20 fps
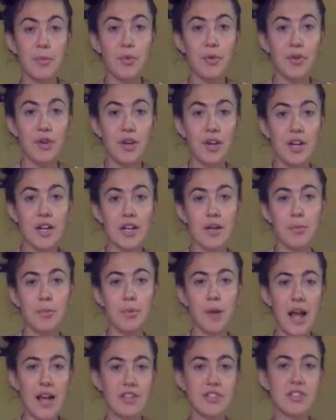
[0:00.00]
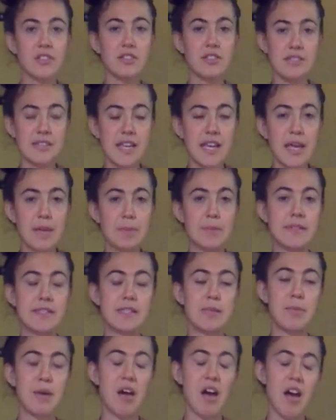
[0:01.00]
more practical
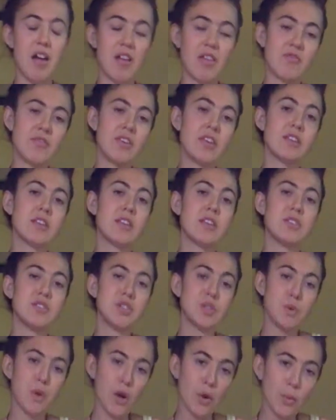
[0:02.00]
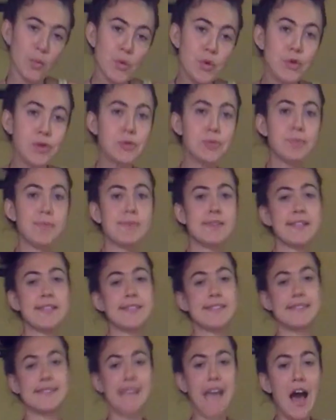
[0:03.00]
tips about how to feel into our wombs
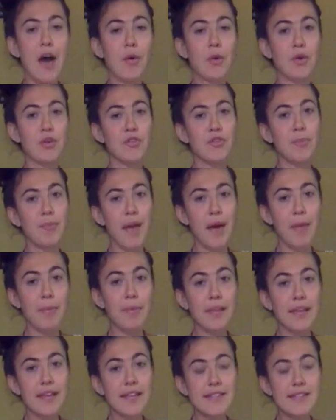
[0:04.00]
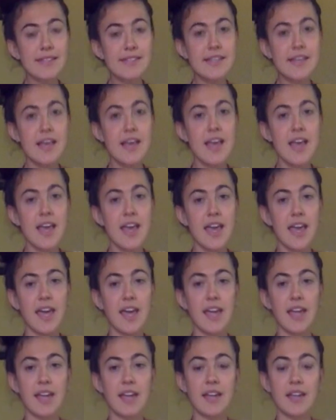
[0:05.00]
and sound from that place.
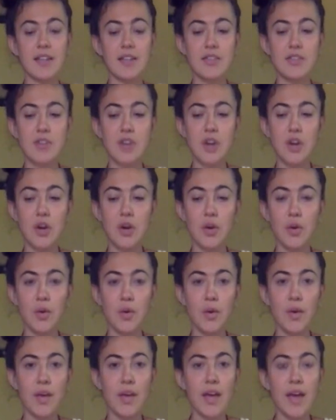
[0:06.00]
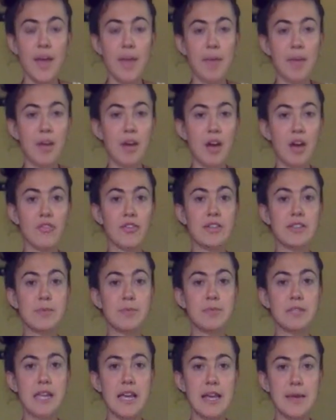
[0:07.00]
And so I'm going to offer
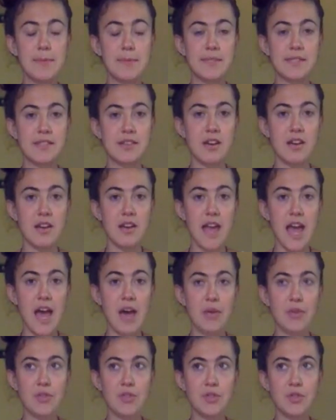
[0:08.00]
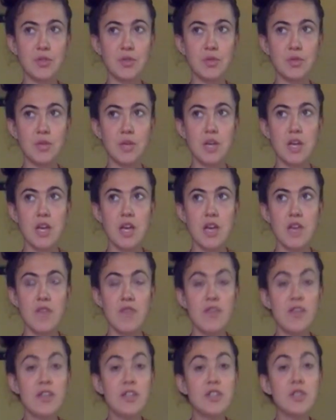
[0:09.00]
some tips on how to
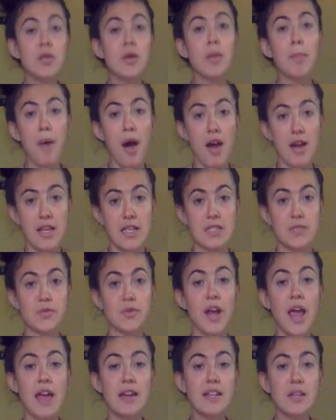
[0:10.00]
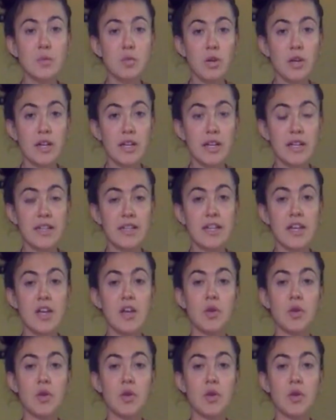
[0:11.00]
feel into our bodies for anyone,